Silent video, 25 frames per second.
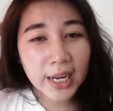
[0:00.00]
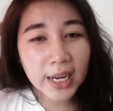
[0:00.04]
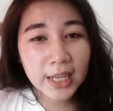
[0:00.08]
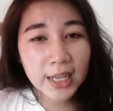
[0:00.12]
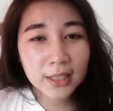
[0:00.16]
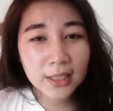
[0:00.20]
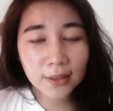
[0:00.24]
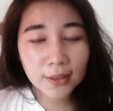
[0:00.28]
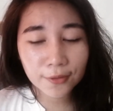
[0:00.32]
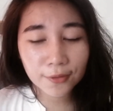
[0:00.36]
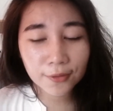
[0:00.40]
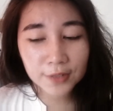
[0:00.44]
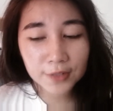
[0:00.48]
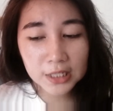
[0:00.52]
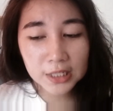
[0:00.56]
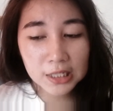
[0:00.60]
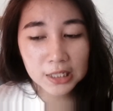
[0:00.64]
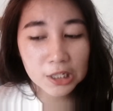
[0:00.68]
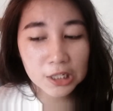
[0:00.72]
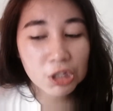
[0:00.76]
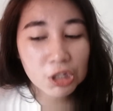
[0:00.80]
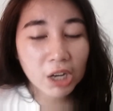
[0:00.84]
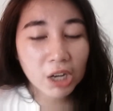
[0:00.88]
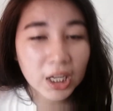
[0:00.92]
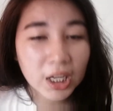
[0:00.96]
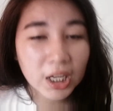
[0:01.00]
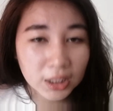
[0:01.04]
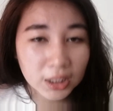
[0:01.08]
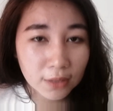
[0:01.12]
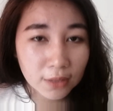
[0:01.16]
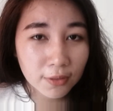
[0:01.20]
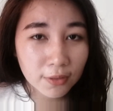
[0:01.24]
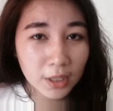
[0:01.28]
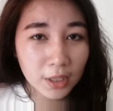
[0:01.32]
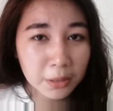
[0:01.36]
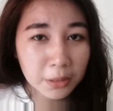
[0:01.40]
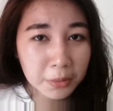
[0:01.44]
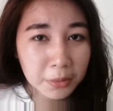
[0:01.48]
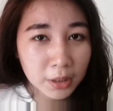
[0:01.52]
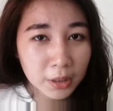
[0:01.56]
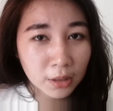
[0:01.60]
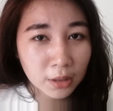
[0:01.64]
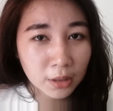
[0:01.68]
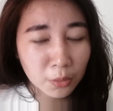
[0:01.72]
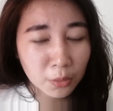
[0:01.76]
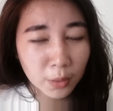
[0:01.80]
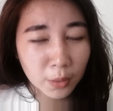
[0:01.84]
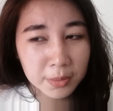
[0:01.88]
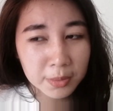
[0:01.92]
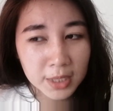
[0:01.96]
and if it's not available
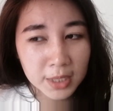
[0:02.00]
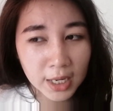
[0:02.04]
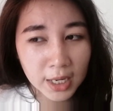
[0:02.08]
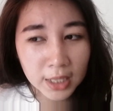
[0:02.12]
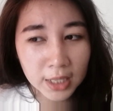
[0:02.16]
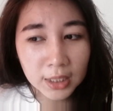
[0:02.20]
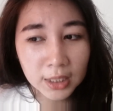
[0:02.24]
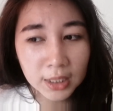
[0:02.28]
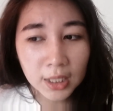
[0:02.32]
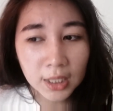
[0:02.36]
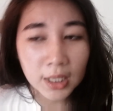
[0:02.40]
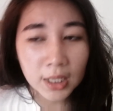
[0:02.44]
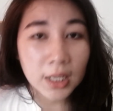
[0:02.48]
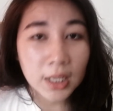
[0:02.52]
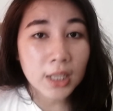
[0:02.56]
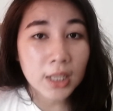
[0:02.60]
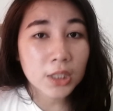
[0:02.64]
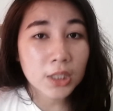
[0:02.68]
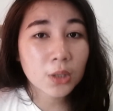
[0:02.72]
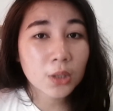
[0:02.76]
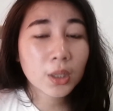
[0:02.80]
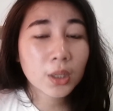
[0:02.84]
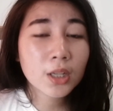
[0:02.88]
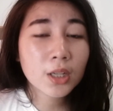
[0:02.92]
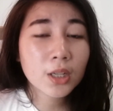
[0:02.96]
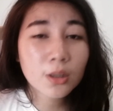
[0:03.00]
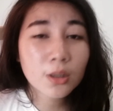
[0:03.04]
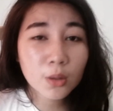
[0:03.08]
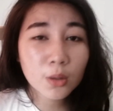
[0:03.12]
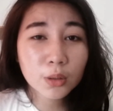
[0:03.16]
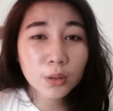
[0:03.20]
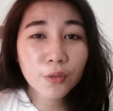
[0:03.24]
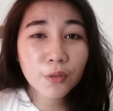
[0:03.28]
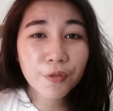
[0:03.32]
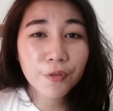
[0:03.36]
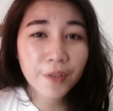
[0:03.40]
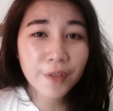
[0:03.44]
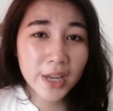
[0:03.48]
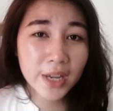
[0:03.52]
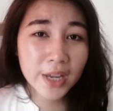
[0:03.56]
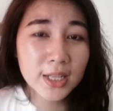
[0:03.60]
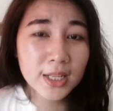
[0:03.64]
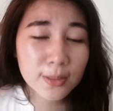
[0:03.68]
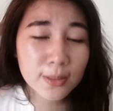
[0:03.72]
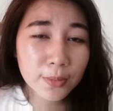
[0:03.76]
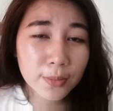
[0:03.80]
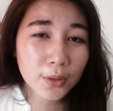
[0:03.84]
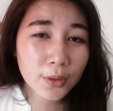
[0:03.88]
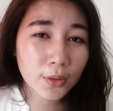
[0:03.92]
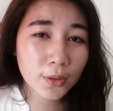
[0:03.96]
in their website, you can go to
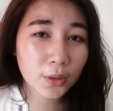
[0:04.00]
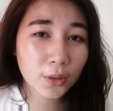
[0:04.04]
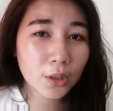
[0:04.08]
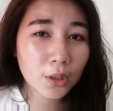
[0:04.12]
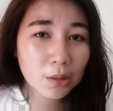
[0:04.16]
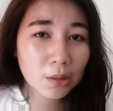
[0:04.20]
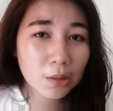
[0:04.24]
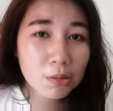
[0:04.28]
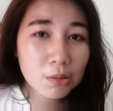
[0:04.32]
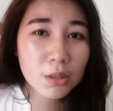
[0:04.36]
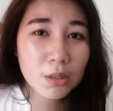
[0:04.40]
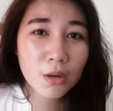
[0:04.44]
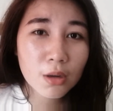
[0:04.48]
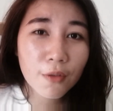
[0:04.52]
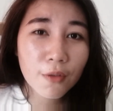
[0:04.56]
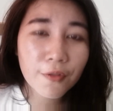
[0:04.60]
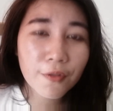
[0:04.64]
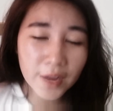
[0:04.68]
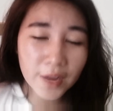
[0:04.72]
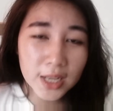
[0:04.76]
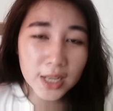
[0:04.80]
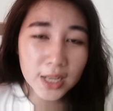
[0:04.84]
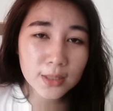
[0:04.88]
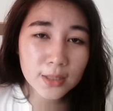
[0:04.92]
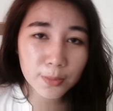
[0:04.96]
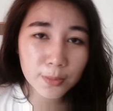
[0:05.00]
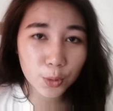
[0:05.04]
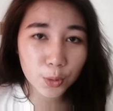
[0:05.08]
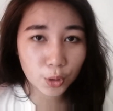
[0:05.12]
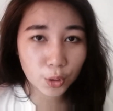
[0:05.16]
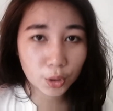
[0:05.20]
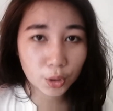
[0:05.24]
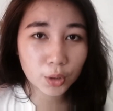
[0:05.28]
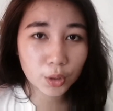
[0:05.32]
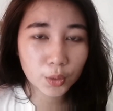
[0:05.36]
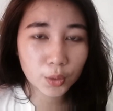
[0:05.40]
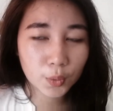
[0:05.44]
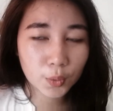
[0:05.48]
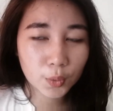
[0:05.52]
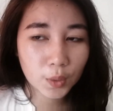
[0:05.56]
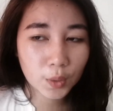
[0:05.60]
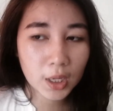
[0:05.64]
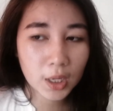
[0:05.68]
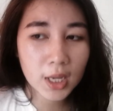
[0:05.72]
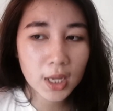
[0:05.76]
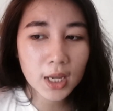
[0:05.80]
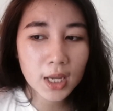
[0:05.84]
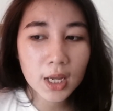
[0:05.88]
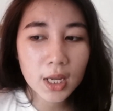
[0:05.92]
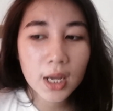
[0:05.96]
Facebook, use your Facebook,
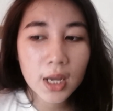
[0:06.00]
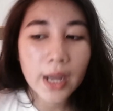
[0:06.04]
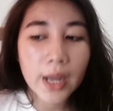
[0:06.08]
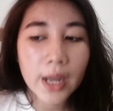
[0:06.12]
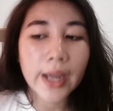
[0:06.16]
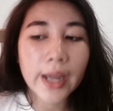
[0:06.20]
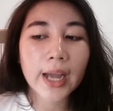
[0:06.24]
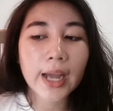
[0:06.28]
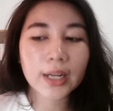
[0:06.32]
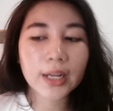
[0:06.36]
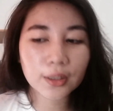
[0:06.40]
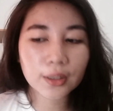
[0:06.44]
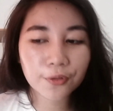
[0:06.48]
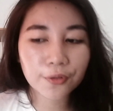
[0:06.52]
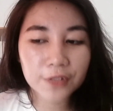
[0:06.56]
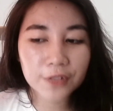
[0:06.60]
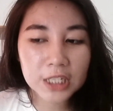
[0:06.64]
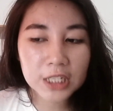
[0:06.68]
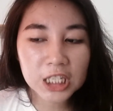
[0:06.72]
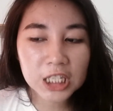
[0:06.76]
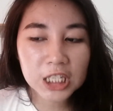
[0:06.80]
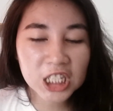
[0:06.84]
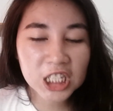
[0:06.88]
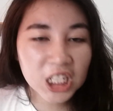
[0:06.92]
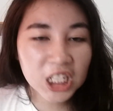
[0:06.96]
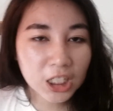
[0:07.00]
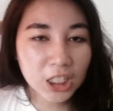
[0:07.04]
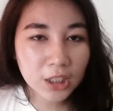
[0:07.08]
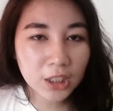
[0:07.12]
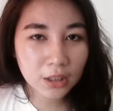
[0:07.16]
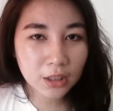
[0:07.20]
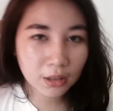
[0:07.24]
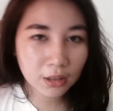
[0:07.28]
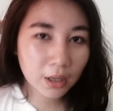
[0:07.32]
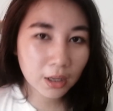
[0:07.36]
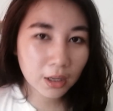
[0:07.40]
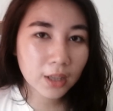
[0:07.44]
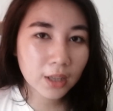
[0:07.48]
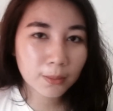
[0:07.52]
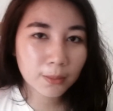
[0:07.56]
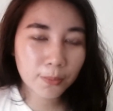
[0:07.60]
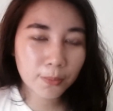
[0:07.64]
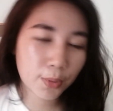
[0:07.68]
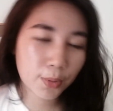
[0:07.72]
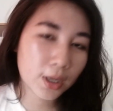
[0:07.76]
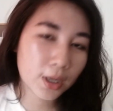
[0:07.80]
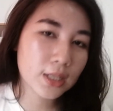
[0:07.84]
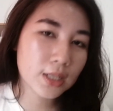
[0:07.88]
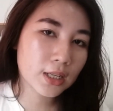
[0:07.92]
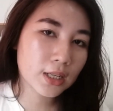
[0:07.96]
okay? And if it's still not
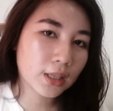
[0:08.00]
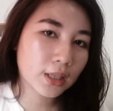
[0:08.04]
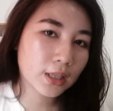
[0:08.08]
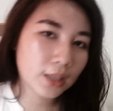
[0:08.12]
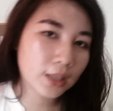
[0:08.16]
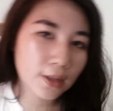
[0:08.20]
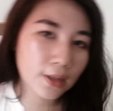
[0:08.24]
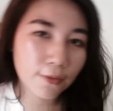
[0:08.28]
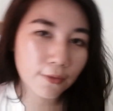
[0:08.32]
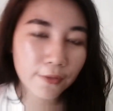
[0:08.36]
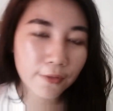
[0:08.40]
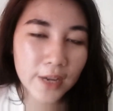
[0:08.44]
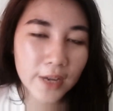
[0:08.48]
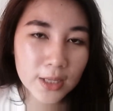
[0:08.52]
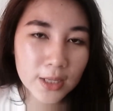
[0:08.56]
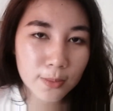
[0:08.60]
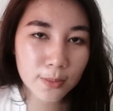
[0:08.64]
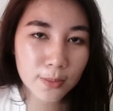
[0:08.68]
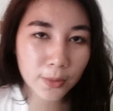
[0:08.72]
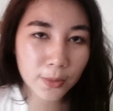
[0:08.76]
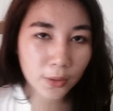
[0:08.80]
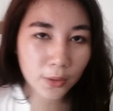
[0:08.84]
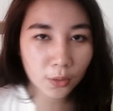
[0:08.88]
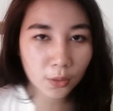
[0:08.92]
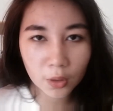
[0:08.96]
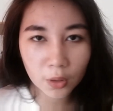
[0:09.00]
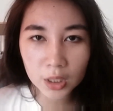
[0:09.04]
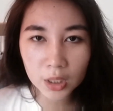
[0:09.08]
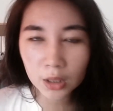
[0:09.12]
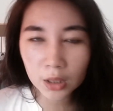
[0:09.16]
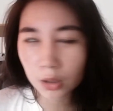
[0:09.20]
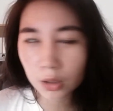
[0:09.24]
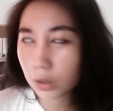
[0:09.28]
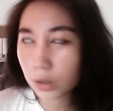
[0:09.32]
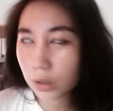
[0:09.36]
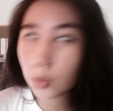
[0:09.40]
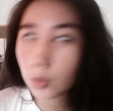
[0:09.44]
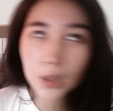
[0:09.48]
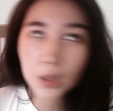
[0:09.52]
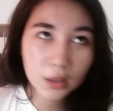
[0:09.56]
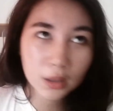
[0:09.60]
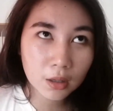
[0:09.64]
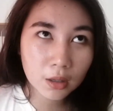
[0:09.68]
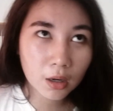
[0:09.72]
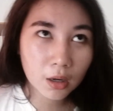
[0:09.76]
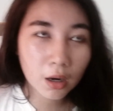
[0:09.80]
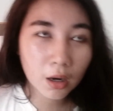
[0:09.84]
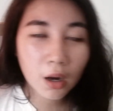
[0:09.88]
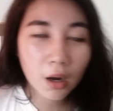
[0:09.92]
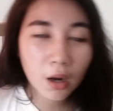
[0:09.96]
present in Facebook or in their
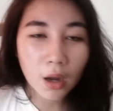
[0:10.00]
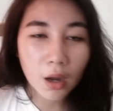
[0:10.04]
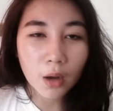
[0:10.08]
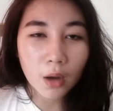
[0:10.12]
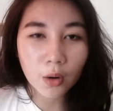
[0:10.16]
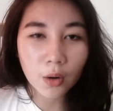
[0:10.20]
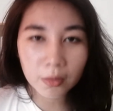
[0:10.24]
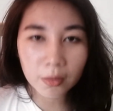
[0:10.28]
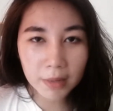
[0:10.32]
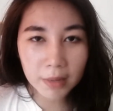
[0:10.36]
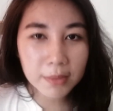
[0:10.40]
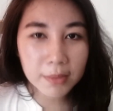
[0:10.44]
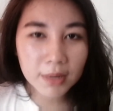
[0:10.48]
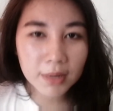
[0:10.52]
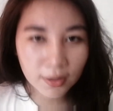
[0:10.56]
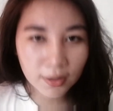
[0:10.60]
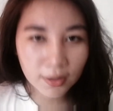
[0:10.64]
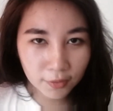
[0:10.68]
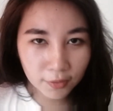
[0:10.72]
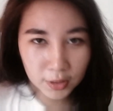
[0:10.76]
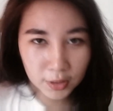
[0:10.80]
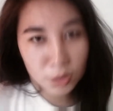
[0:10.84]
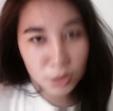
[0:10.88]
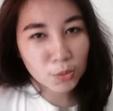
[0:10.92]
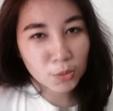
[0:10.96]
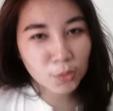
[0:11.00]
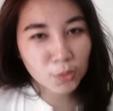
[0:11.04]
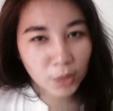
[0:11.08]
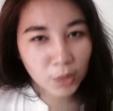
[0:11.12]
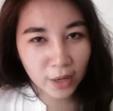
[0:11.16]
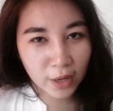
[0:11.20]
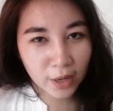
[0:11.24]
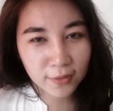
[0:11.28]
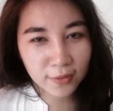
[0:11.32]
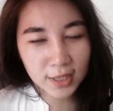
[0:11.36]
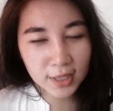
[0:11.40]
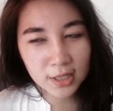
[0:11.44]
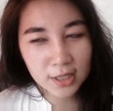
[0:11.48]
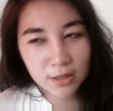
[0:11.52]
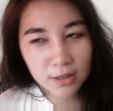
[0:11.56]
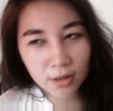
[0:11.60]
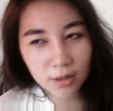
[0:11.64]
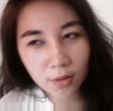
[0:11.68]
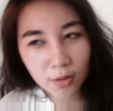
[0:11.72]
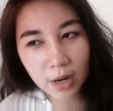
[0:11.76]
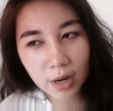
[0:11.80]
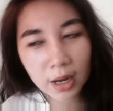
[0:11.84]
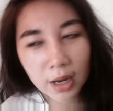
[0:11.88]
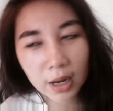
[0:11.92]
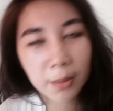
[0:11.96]
Twitter, or maybe if the school have
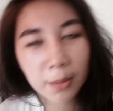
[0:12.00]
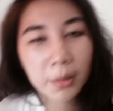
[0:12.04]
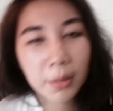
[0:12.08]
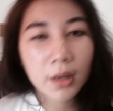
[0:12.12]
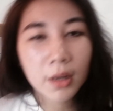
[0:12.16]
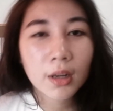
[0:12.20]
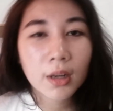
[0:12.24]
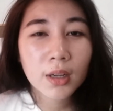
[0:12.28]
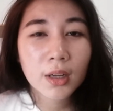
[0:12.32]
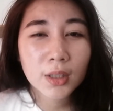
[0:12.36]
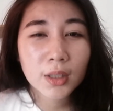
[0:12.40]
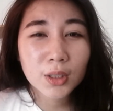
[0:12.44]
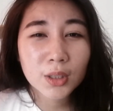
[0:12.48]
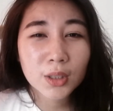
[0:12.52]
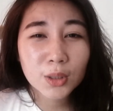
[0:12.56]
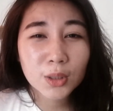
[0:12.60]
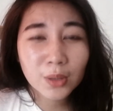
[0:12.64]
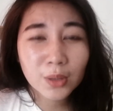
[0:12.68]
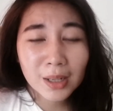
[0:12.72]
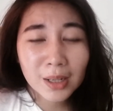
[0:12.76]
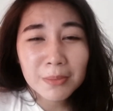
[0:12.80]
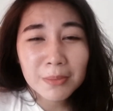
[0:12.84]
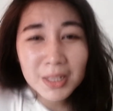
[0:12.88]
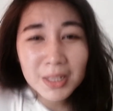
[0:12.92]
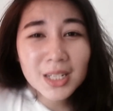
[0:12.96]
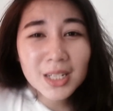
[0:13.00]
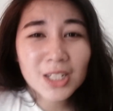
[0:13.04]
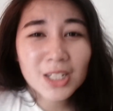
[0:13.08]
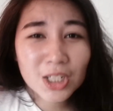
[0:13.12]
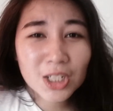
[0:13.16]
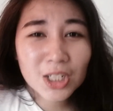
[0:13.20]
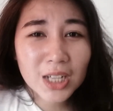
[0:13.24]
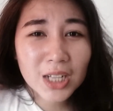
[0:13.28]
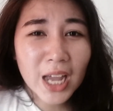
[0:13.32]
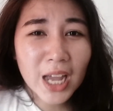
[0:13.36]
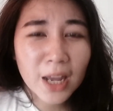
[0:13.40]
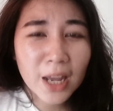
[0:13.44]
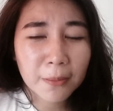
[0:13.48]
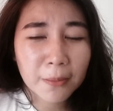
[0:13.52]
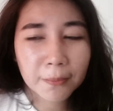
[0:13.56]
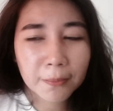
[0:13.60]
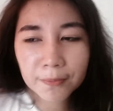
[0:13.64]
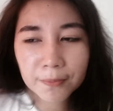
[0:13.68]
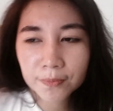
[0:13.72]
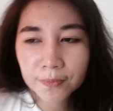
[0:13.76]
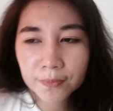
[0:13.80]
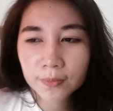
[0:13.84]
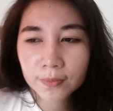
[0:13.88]
Instagram, you can message them.